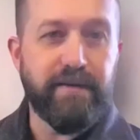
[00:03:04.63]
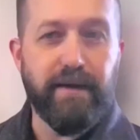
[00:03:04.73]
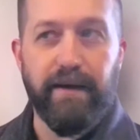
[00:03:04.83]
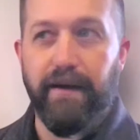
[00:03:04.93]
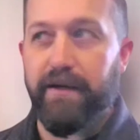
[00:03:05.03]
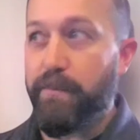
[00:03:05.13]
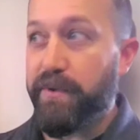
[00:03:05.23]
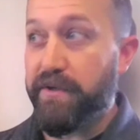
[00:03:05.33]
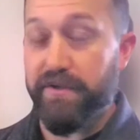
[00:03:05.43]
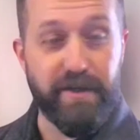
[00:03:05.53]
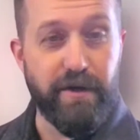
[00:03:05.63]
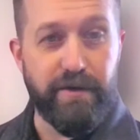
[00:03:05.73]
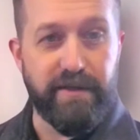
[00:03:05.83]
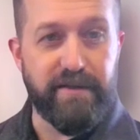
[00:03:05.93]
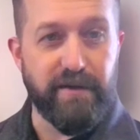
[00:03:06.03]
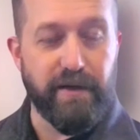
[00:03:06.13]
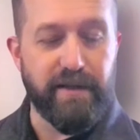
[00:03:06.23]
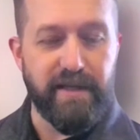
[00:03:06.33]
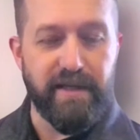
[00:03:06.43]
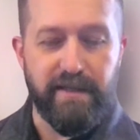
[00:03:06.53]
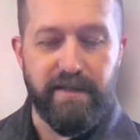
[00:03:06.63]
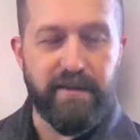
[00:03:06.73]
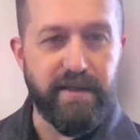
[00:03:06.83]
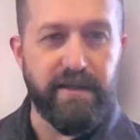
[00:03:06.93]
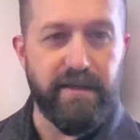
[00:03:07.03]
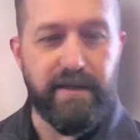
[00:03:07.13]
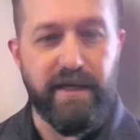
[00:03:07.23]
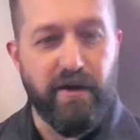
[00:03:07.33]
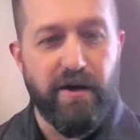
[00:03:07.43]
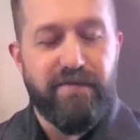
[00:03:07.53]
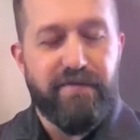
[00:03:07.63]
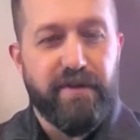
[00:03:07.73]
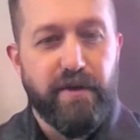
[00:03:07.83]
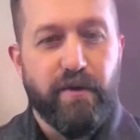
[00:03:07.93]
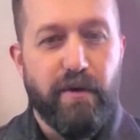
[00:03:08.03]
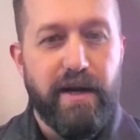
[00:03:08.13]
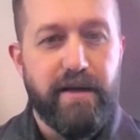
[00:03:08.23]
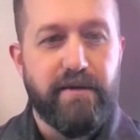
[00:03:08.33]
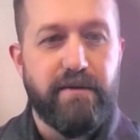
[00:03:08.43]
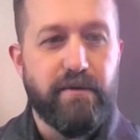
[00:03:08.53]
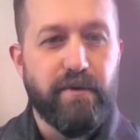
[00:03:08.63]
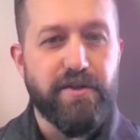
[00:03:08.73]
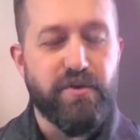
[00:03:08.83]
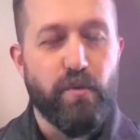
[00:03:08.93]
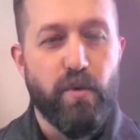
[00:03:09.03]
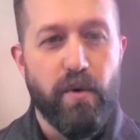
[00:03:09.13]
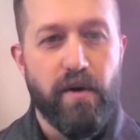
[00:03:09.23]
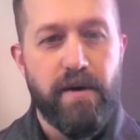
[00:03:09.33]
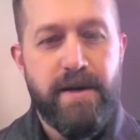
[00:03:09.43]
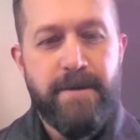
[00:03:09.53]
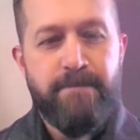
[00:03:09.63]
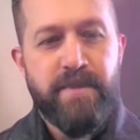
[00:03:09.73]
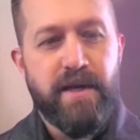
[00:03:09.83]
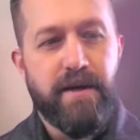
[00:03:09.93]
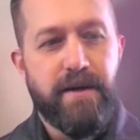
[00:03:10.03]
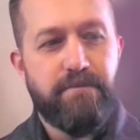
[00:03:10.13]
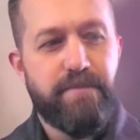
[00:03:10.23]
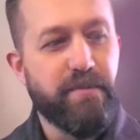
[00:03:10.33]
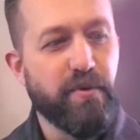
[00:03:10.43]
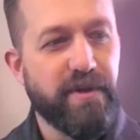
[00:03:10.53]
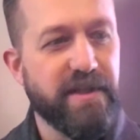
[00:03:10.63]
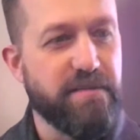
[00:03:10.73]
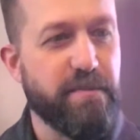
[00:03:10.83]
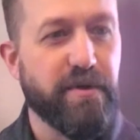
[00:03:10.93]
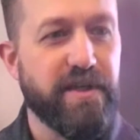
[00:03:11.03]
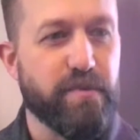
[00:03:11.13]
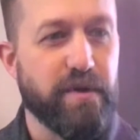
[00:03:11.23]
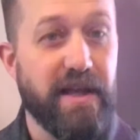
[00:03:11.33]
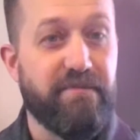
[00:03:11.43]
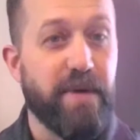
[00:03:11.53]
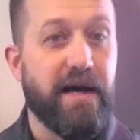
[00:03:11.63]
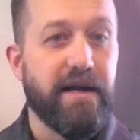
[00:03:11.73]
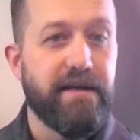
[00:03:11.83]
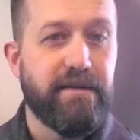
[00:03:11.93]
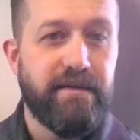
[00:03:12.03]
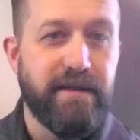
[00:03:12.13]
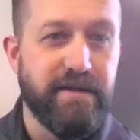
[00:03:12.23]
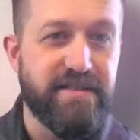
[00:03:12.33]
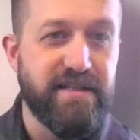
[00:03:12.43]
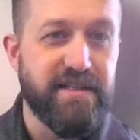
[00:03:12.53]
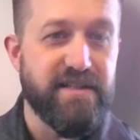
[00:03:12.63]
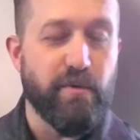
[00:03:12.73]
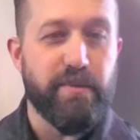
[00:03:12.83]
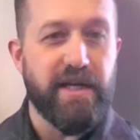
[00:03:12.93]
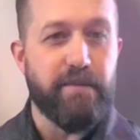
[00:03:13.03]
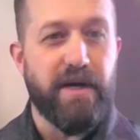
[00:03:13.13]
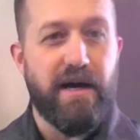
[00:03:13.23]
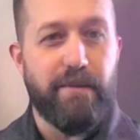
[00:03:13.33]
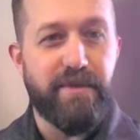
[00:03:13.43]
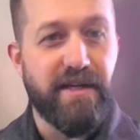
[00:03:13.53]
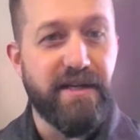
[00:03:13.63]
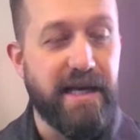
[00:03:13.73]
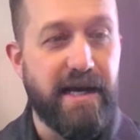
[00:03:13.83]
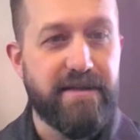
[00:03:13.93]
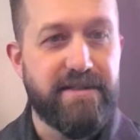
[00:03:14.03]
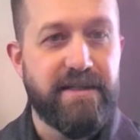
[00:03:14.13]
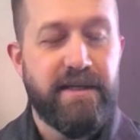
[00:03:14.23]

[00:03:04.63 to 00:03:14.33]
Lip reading: A couple of years ago, and during the kickoff of the Ukraine-Russia war, people with disabilities were left behind in the cities that were being bombed and attacked.